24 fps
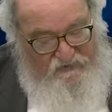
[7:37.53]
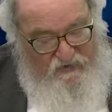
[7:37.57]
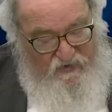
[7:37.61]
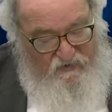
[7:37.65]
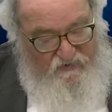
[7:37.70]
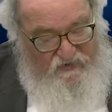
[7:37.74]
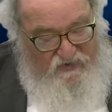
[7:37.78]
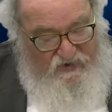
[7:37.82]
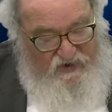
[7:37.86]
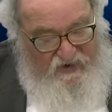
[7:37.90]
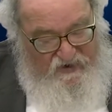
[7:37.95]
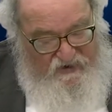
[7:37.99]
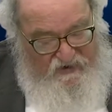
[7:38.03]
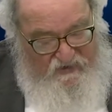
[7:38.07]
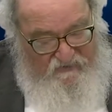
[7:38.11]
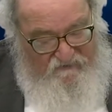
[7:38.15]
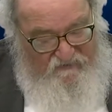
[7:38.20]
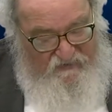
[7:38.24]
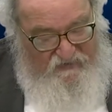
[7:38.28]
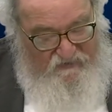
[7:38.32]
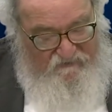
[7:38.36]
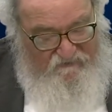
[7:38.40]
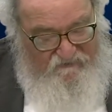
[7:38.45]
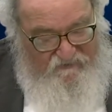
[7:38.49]
so
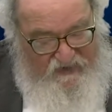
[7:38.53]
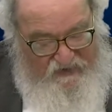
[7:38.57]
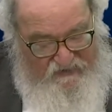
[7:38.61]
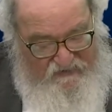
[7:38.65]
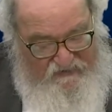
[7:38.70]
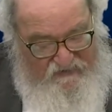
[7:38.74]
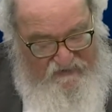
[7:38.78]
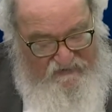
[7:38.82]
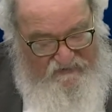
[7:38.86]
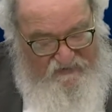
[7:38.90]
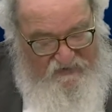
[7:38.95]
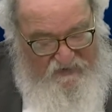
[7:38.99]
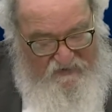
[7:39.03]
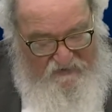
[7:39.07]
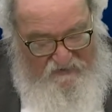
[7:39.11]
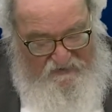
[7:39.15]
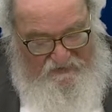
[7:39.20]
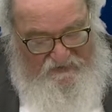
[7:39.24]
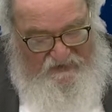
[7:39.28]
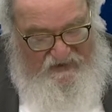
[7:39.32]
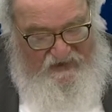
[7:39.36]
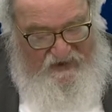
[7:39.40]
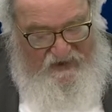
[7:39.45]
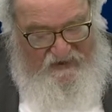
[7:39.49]
Yayav, in effect, is
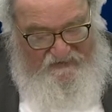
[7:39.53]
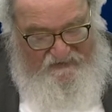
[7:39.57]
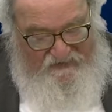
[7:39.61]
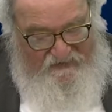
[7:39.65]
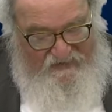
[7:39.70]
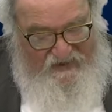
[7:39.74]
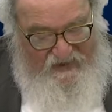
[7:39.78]
holding on